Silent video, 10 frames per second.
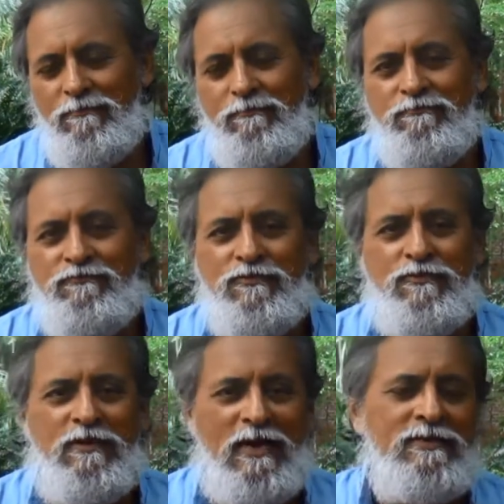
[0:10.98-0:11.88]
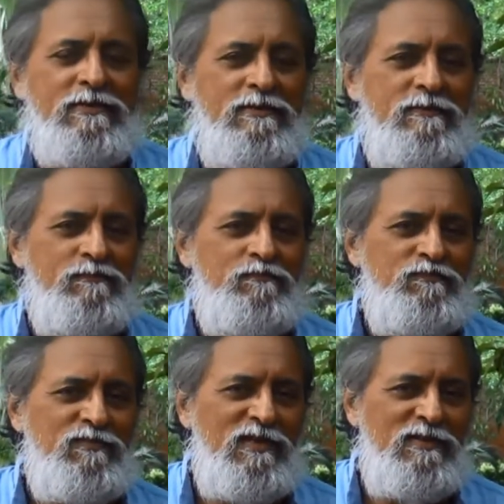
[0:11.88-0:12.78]
frugality
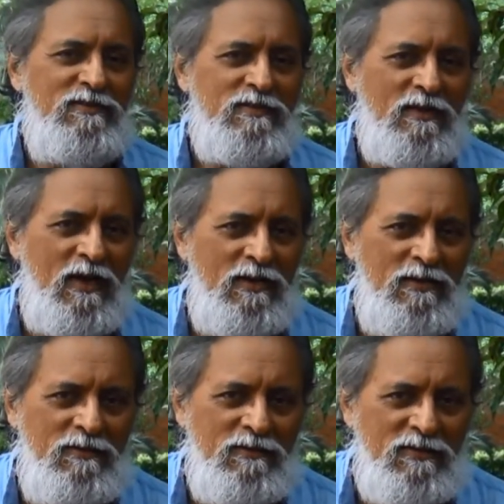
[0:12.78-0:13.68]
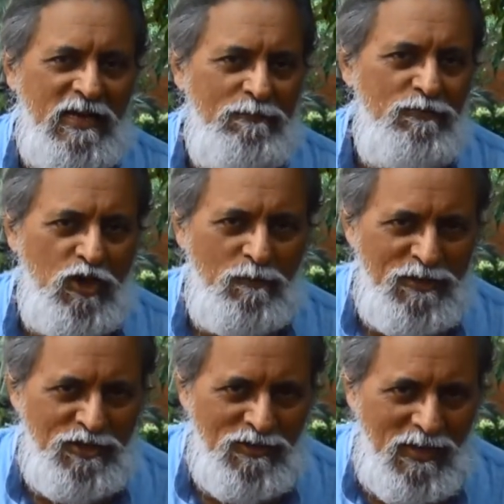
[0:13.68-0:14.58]
in design can be
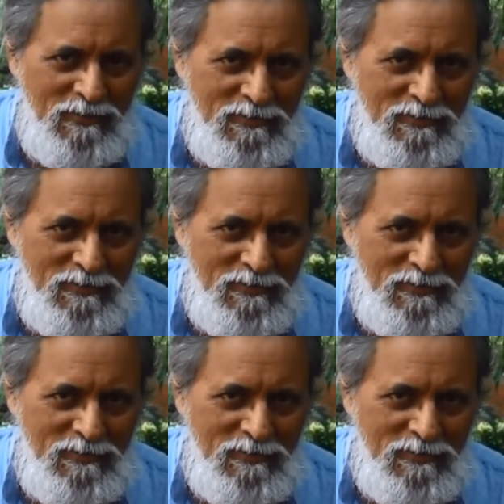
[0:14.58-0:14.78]
operationalized.